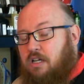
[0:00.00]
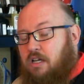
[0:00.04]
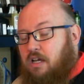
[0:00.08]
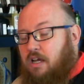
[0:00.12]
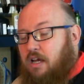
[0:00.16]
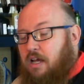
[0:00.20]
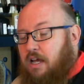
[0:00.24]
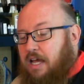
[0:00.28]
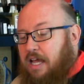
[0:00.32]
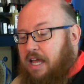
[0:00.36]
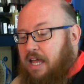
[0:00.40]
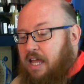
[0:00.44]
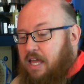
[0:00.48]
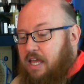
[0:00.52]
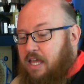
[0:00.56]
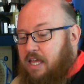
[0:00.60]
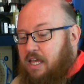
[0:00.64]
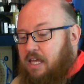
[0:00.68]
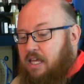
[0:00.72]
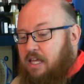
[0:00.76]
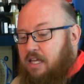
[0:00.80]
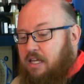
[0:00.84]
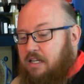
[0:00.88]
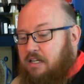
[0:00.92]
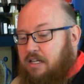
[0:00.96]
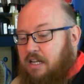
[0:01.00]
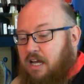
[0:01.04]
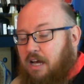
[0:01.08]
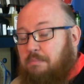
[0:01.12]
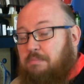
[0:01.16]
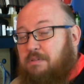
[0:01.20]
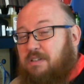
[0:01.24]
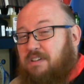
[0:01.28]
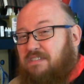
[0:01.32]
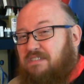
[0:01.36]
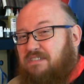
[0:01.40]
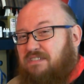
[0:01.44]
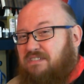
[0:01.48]
and up to
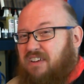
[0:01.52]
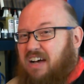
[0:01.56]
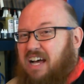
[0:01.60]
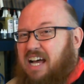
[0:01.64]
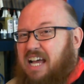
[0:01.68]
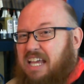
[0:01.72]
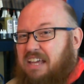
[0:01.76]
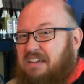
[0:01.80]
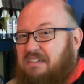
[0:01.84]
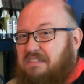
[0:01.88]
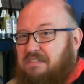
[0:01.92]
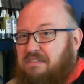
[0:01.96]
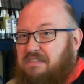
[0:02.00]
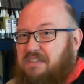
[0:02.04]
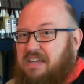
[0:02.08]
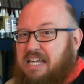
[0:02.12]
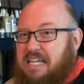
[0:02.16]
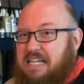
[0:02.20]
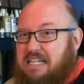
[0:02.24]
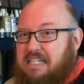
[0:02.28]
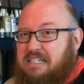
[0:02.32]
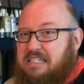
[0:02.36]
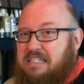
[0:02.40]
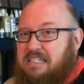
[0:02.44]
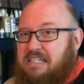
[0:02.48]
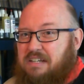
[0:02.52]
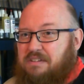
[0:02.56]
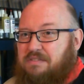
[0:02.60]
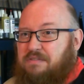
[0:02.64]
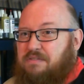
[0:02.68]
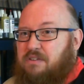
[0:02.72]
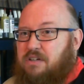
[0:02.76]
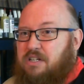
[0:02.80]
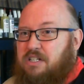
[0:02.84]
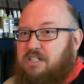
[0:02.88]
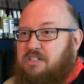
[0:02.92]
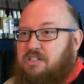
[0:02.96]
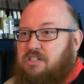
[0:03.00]
5 feet
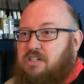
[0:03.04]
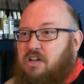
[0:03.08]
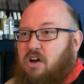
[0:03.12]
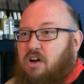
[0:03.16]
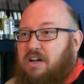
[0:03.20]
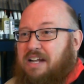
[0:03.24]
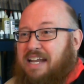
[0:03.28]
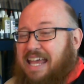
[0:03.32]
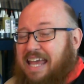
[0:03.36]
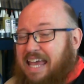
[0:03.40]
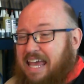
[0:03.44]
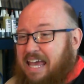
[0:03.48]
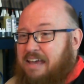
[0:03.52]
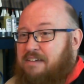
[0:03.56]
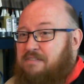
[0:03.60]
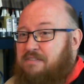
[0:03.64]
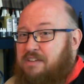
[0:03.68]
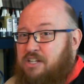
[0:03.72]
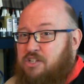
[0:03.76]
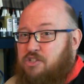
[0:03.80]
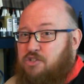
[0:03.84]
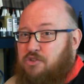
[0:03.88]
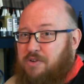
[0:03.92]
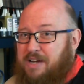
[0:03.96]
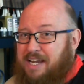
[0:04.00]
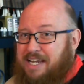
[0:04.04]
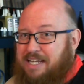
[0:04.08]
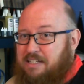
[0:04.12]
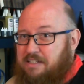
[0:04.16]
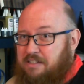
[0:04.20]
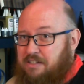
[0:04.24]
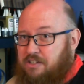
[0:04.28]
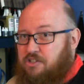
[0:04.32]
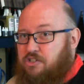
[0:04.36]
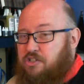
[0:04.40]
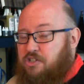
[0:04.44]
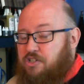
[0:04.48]
difference on heavy transition